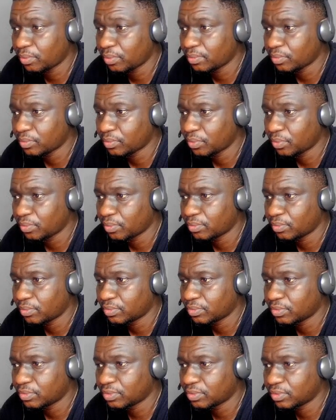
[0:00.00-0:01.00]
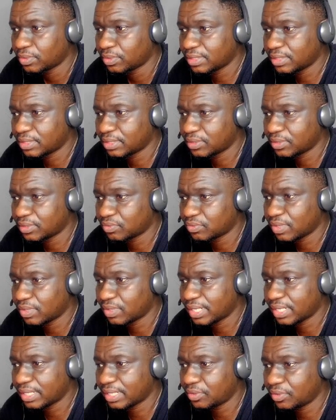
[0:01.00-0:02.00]
So this is where it
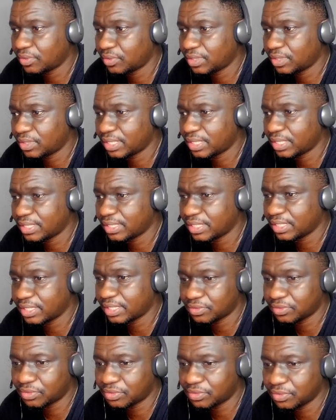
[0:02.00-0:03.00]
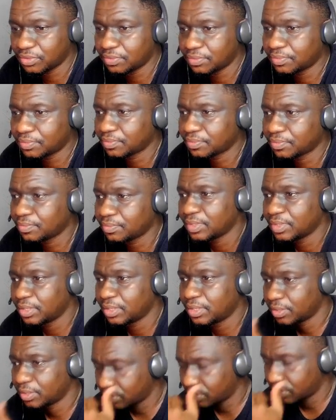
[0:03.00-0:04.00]
loaded into. So
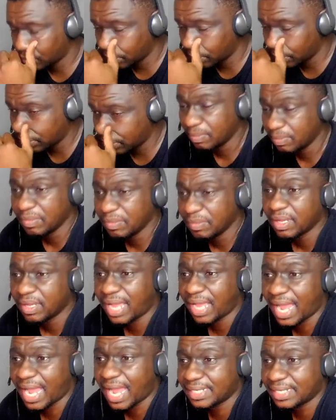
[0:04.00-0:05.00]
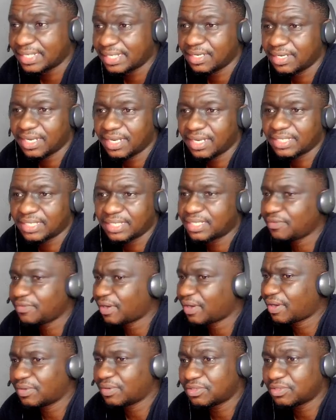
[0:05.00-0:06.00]
ideally, let's say if I wanted to
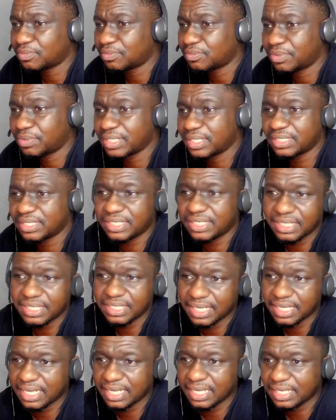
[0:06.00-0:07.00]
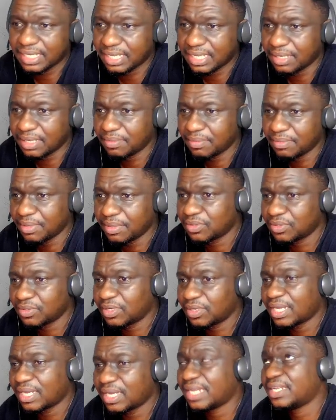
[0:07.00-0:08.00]
bring just any image, all that I needed to
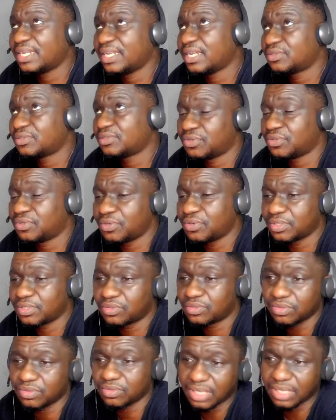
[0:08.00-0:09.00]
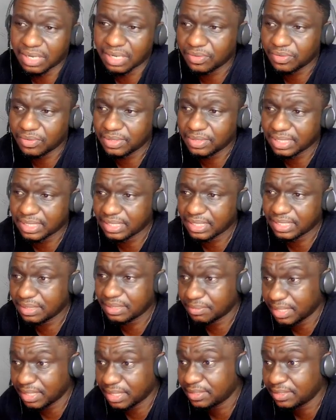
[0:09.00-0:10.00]
do is to download the image
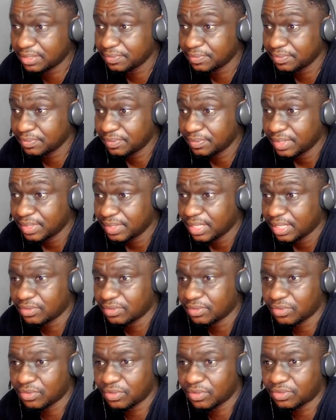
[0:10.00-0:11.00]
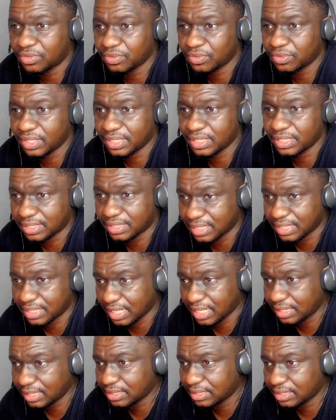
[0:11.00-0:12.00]
and go to insert
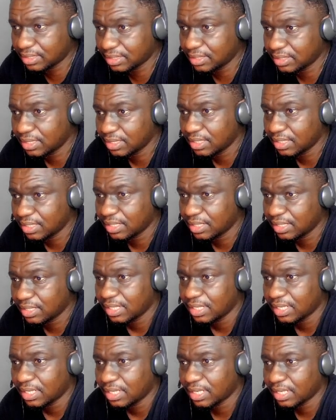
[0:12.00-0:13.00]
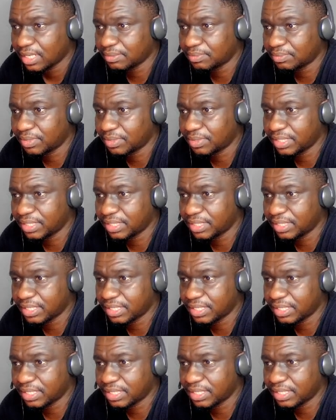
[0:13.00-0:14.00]
and bring image.
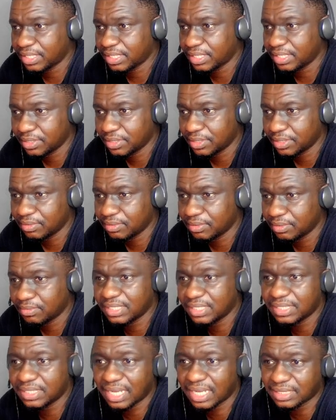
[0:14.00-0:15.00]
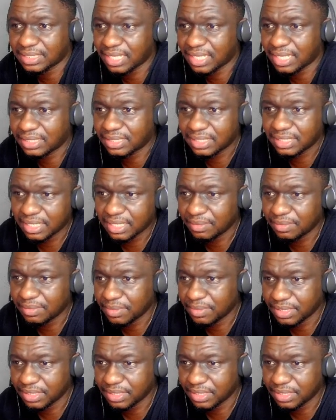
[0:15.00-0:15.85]
But these are static images.